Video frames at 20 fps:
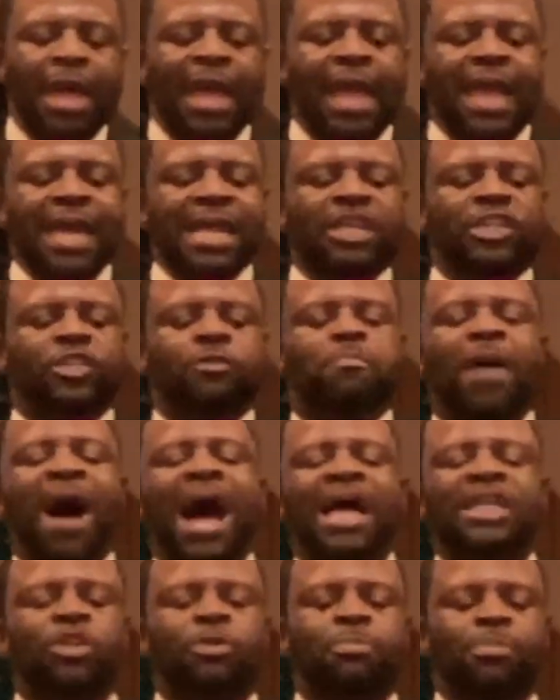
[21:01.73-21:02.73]
it is
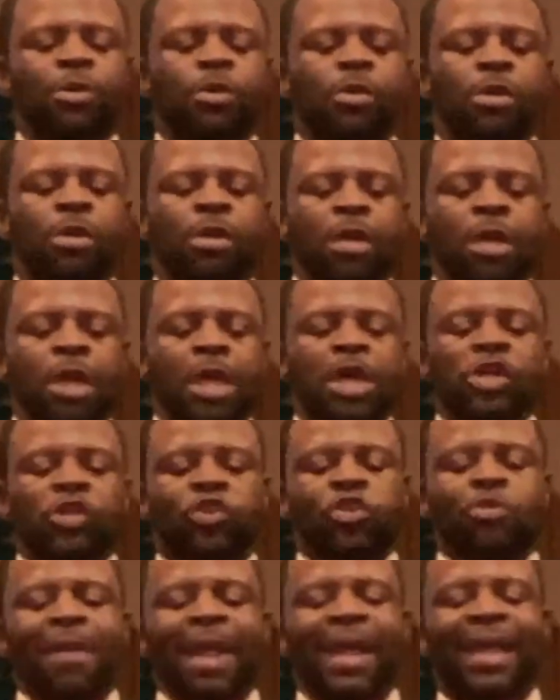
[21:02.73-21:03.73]
possible
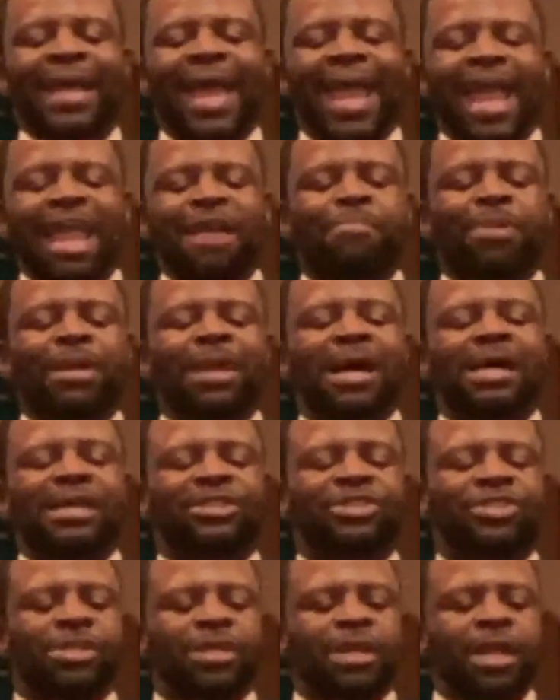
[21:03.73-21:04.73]
to make an A
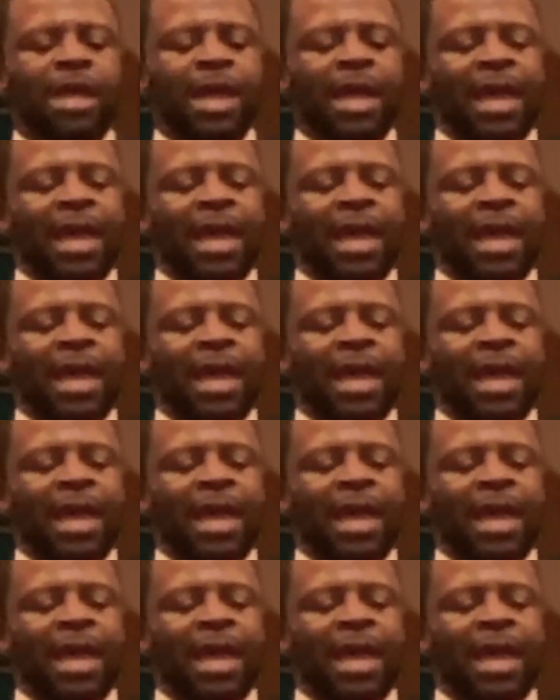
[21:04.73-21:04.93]
plus